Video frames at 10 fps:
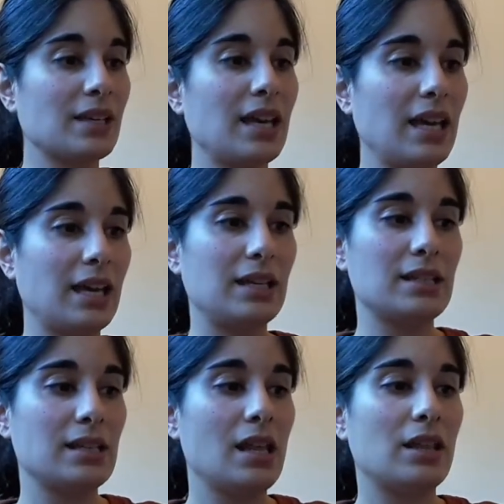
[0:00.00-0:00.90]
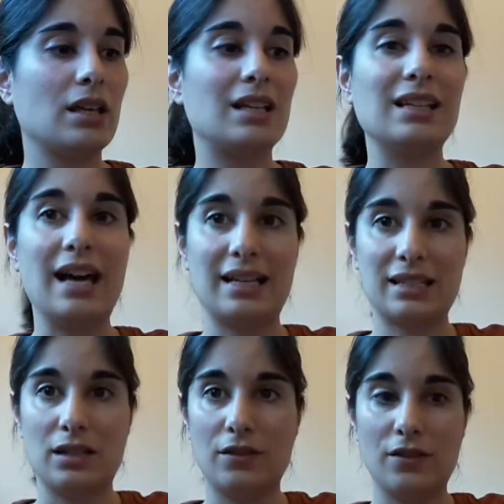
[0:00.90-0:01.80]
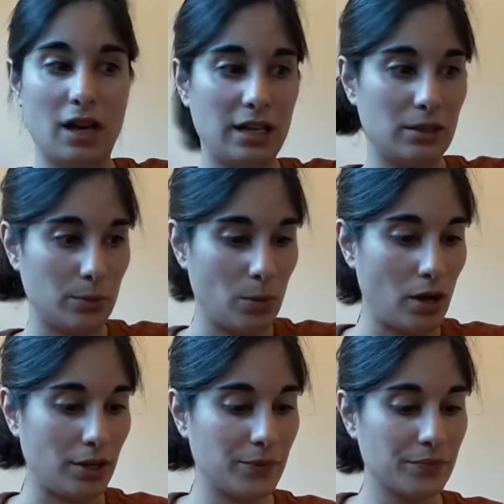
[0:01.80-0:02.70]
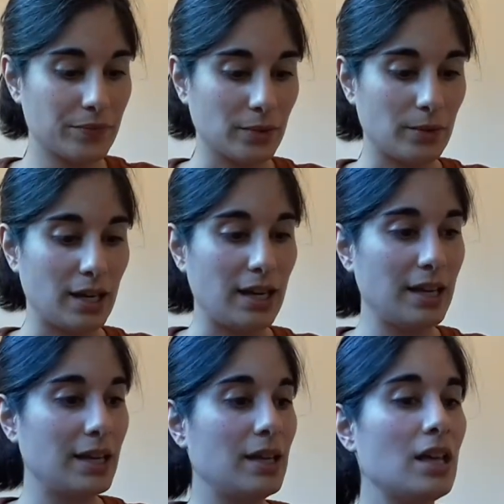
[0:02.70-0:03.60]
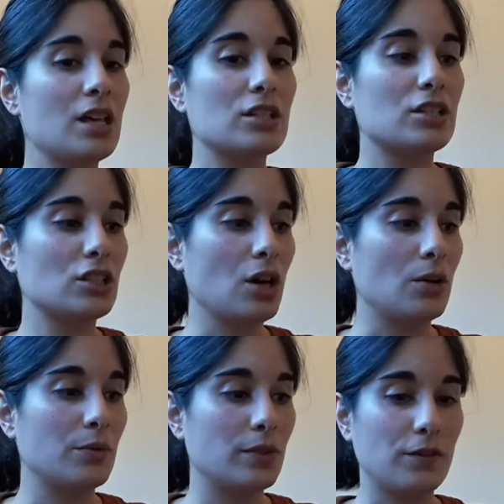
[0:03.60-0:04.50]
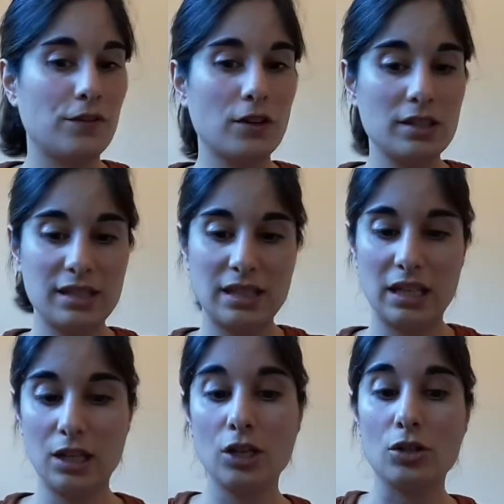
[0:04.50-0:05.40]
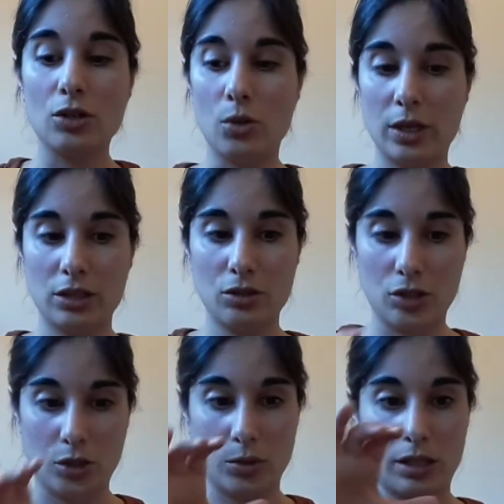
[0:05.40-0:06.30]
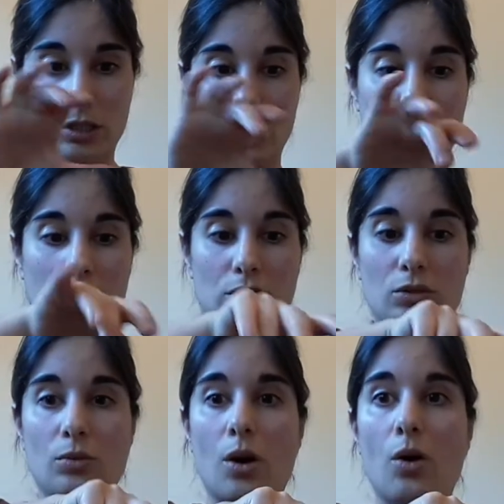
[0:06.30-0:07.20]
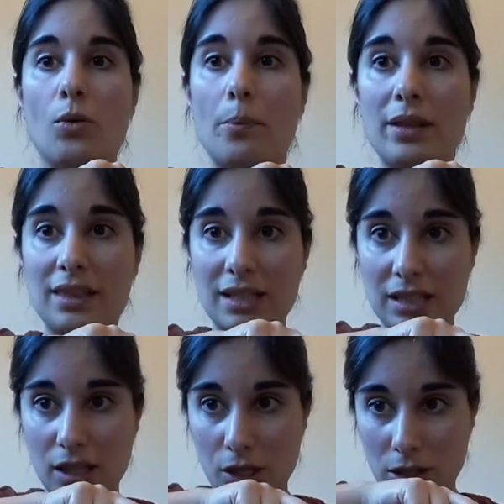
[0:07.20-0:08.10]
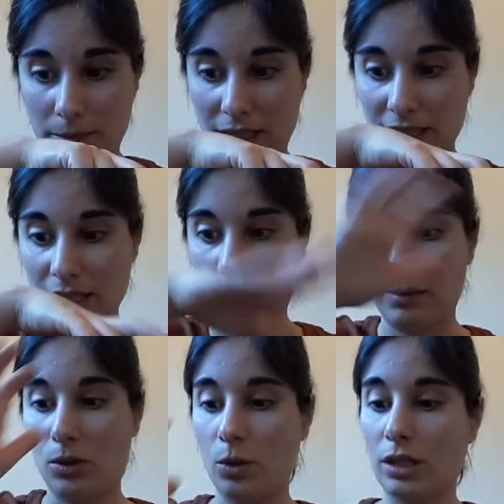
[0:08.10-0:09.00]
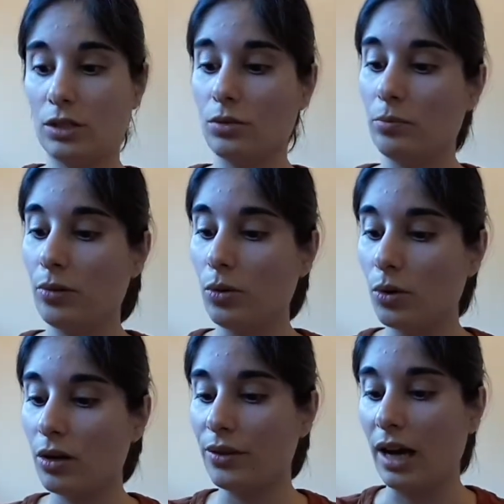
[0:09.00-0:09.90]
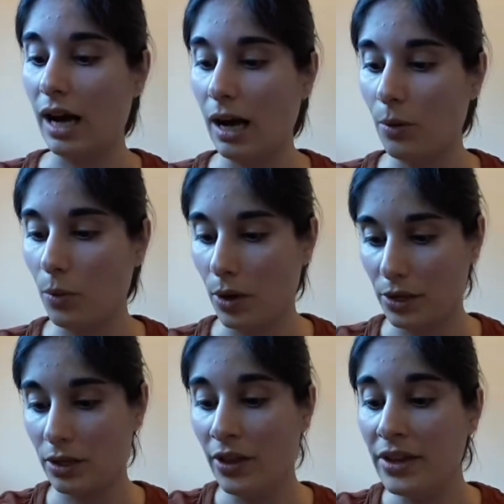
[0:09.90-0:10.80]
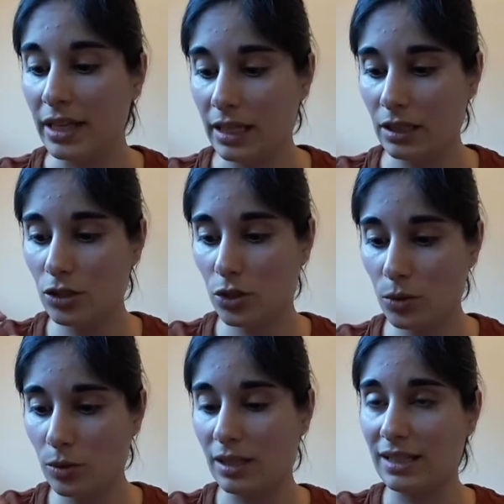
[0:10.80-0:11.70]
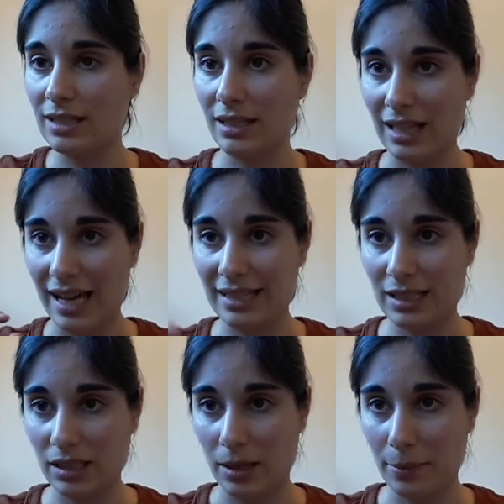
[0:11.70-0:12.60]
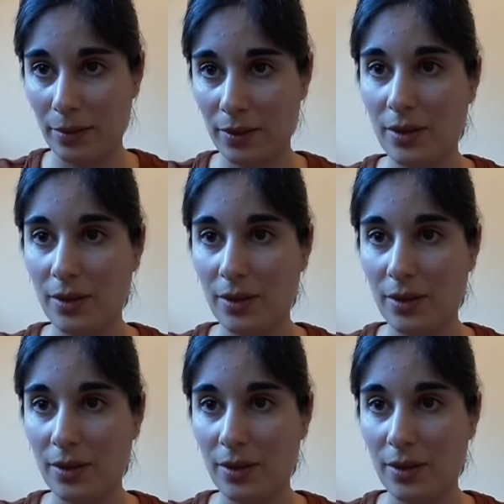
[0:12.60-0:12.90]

and the glass of ice water, okay? So the first thing you're going to do is you're going to open this thermos and I'm going to pour the hot water into this glass cup,